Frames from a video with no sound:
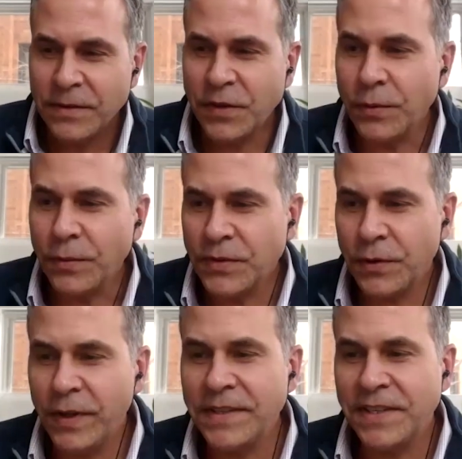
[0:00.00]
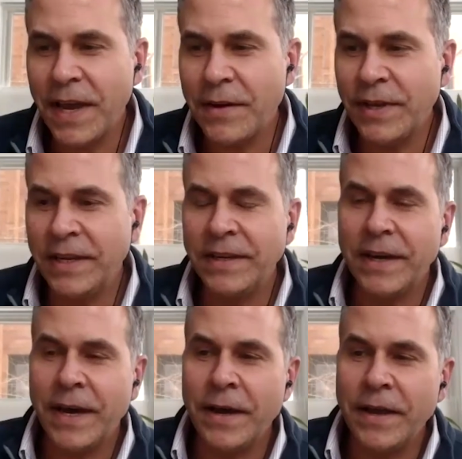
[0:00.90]
So, so let's dive in
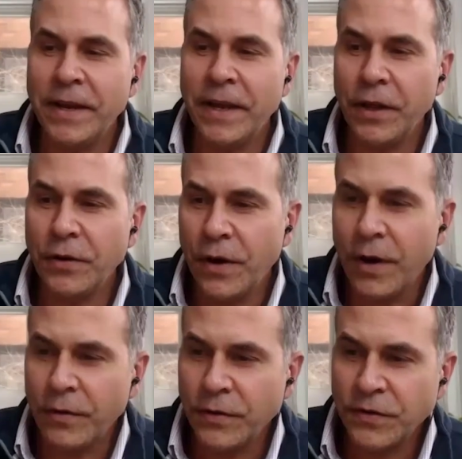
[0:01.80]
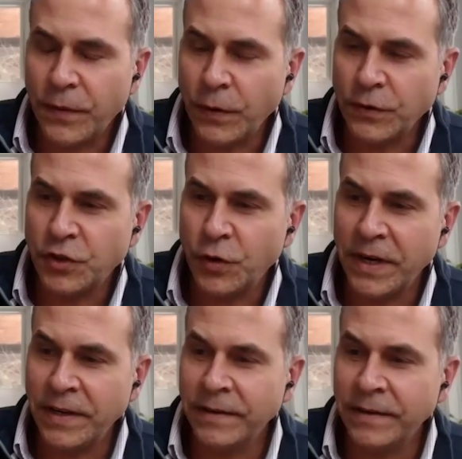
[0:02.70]
uh, and hello to all those folks
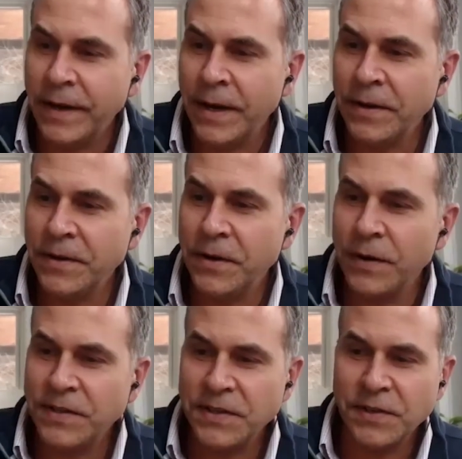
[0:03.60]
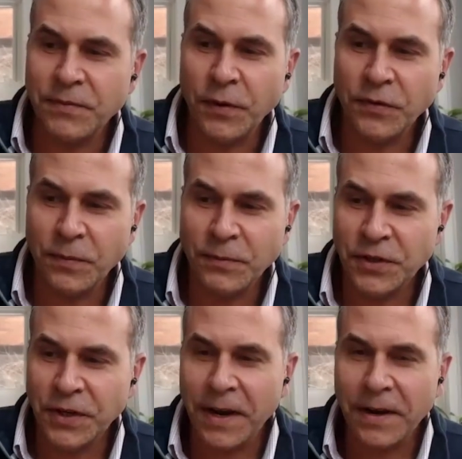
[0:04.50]
joining uh, here. I see some folks from
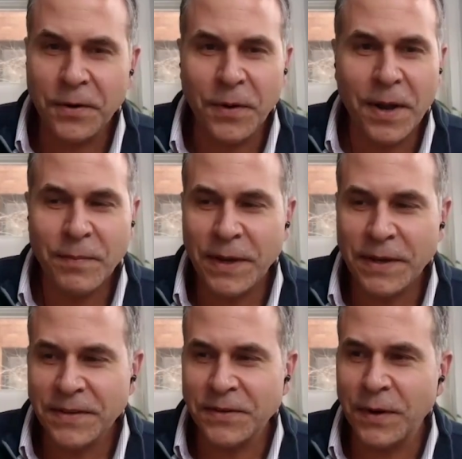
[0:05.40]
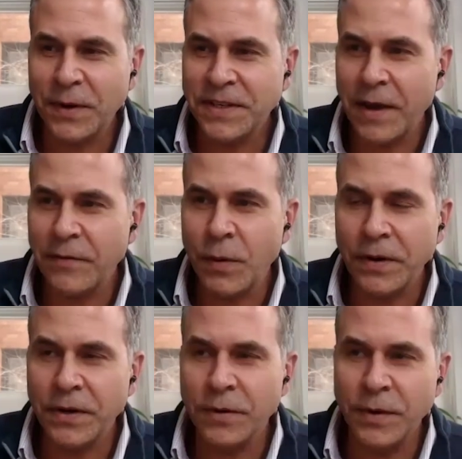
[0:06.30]
Chicago where I'm based. It's great to have you all
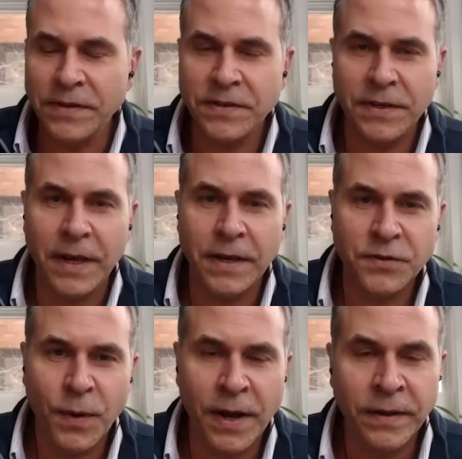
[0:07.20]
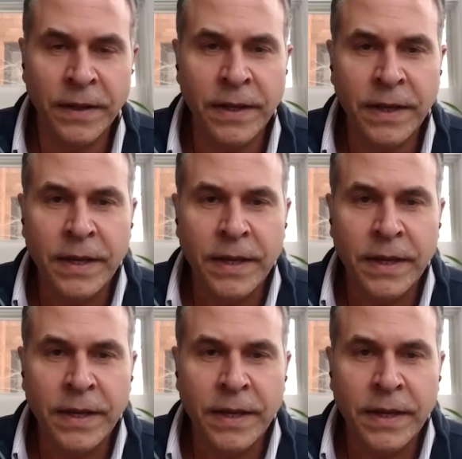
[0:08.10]
here with us today as well.